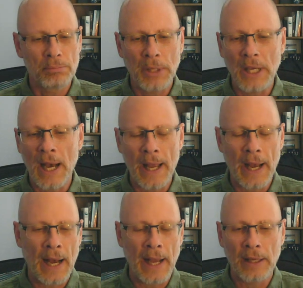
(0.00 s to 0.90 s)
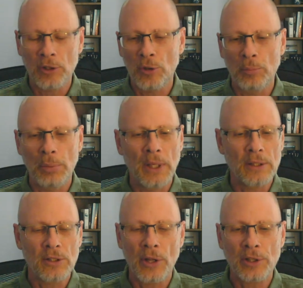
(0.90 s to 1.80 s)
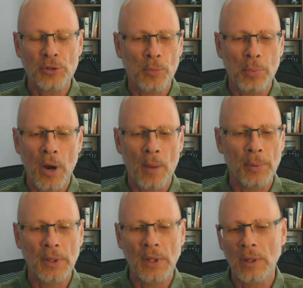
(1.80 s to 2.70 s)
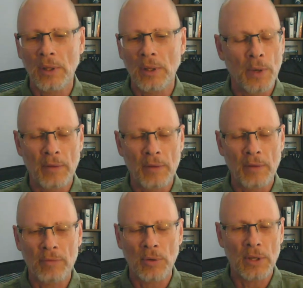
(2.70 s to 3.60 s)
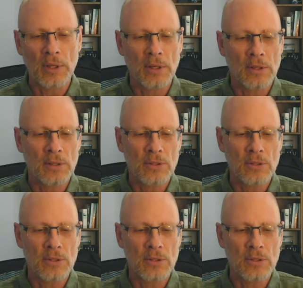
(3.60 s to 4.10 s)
PII, it could be intellectual property, whatever it is,